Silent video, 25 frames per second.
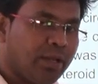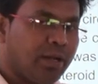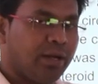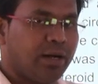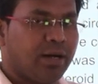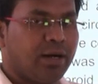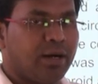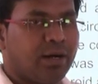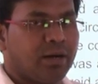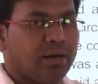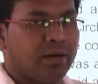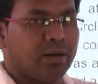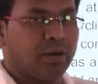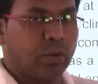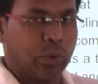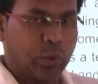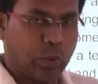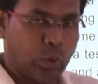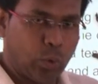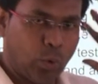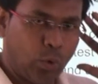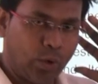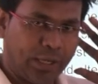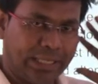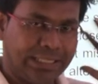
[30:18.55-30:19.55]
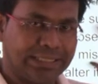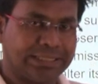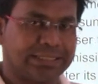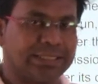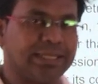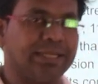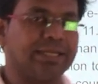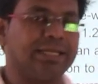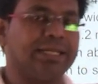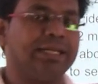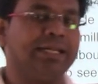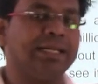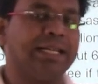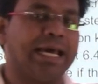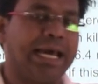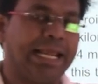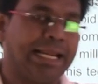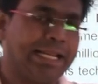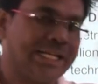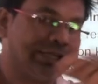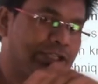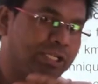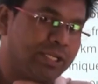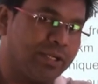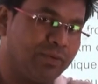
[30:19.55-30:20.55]
go in certain
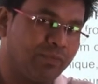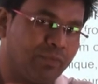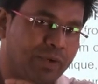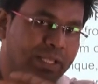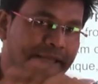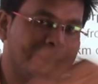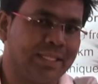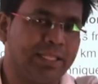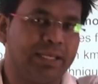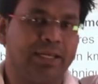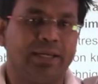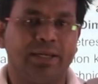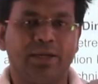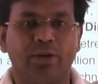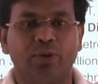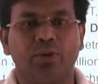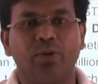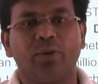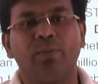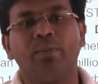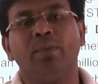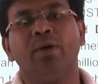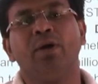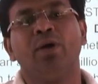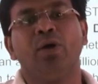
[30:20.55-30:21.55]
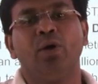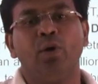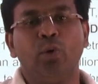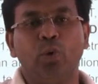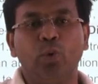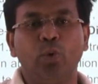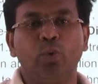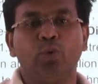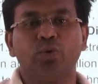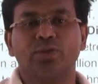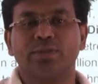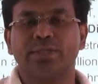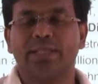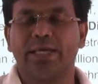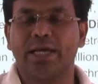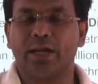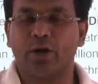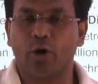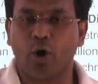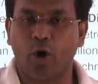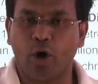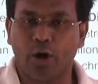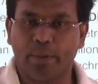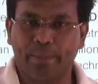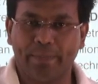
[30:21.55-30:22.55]
direction when they, lose
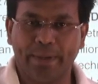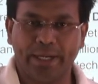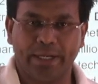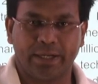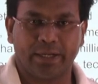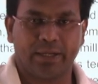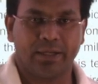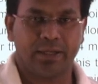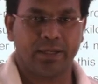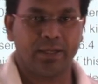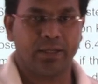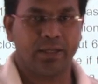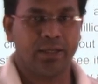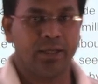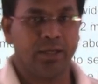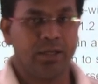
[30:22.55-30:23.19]
their orbit.